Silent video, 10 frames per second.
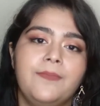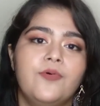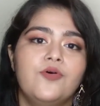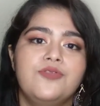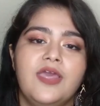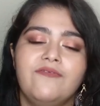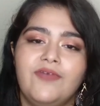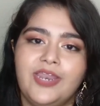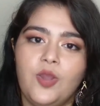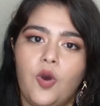I post there
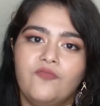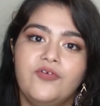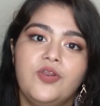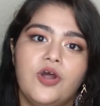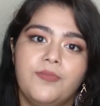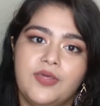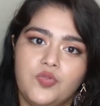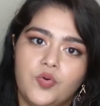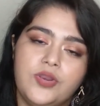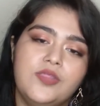very often on my
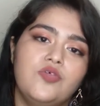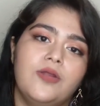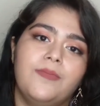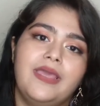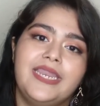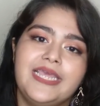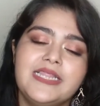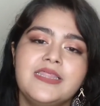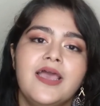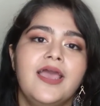stories, on my
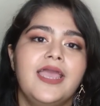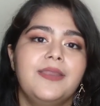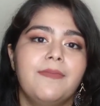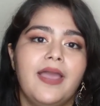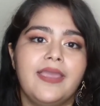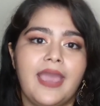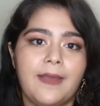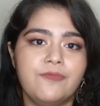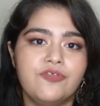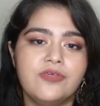reels. In my
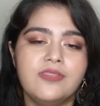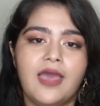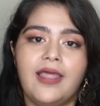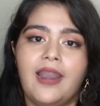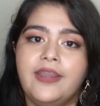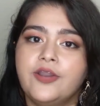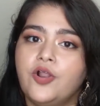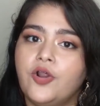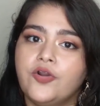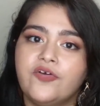captions, I write
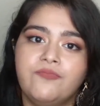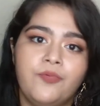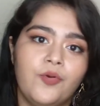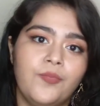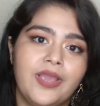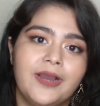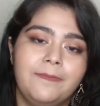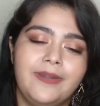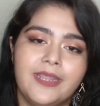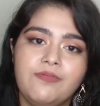a lot of pro
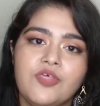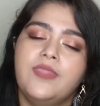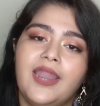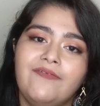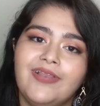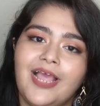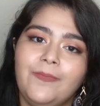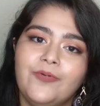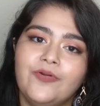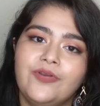makeup tips that will
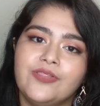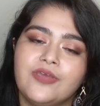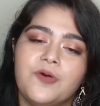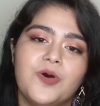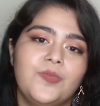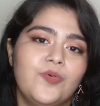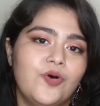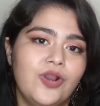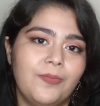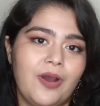help you discover
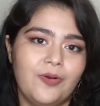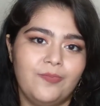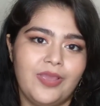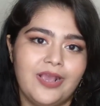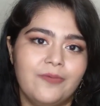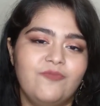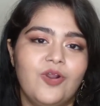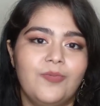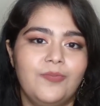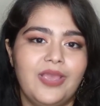more about makeup
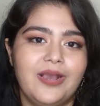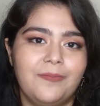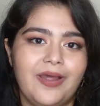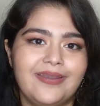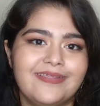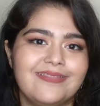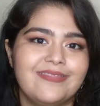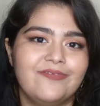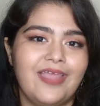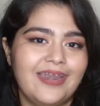from a makeup artist.
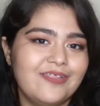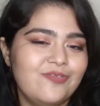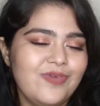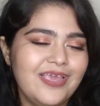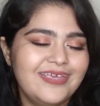That is me.